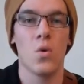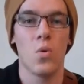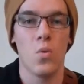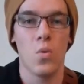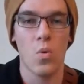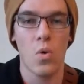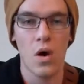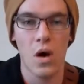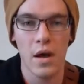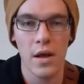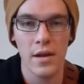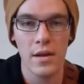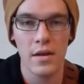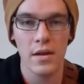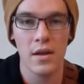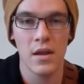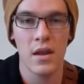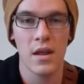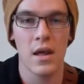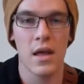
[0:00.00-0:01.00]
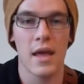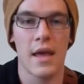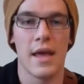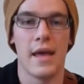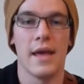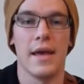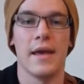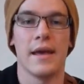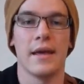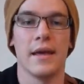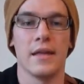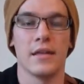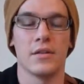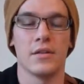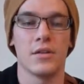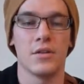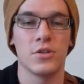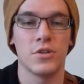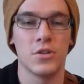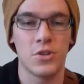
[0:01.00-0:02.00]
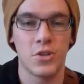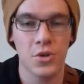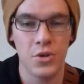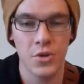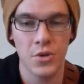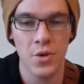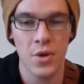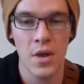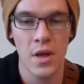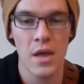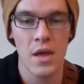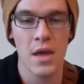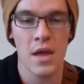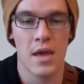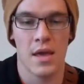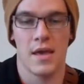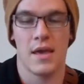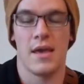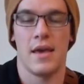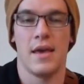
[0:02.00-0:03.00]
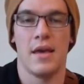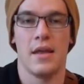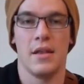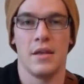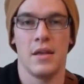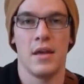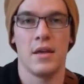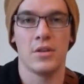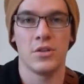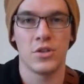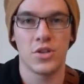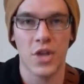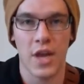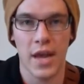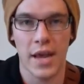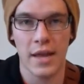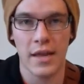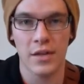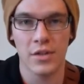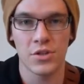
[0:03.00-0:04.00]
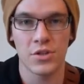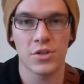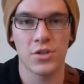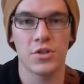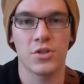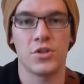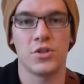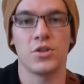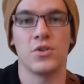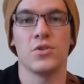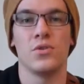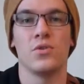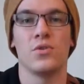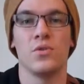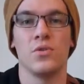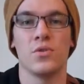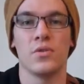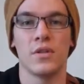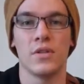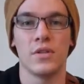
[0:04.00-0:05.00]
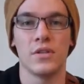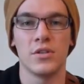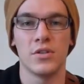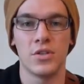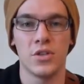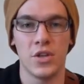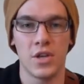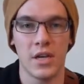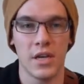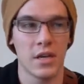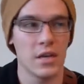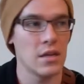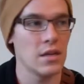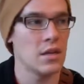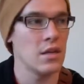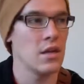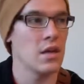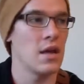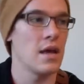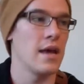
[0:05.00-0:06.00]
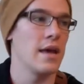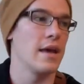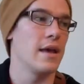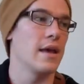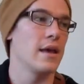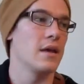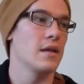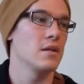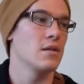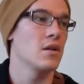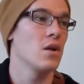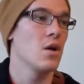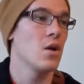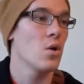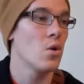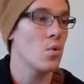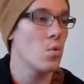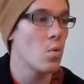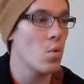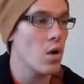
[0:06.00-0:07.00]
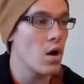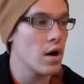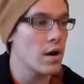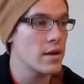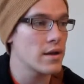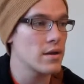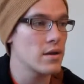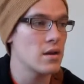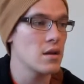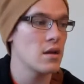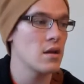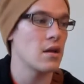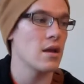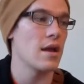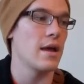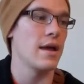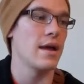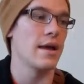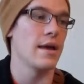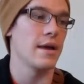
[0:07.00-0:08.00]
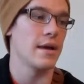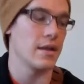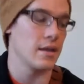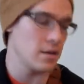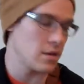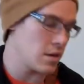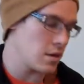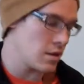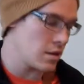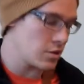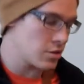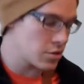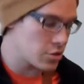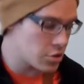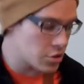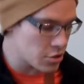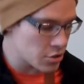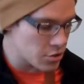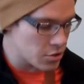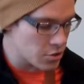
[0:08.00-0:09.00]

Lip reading: 1 and 2 and change to the G and 1 and 2